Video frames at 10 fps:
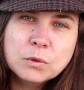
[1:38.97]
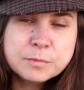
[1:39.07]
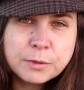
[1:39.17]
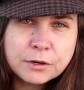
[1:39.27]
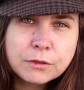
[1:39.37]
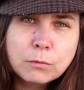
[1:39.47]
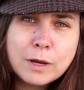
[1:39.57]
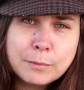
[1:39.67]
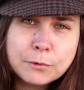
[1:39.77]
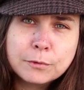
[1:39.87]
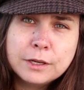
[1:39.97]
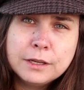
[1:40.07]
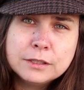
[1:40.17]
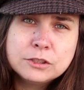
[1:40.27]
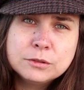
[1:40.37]
was part of the
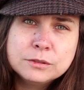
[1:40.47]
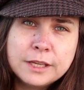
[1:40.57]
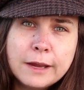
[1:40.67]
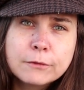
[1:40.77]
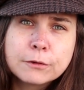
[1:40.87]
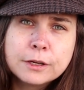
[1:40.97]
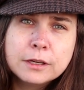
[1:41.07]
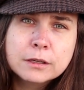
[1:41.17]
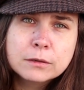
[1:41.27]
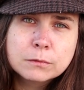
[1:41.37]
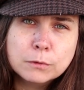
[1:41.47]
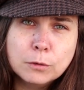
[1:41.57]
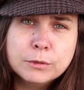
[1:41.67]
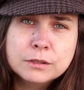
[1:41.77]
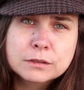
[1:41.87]
weaponry issued to every
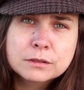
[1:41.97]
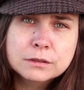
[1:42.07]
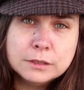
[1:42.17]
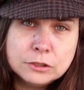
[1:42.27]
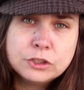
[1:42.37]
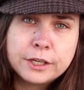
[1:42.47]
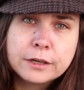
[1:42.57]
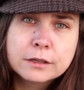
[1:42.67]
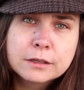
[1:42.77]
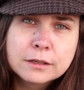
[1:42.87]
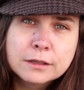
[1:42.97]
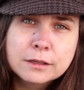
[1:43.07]
Roman legionnaire.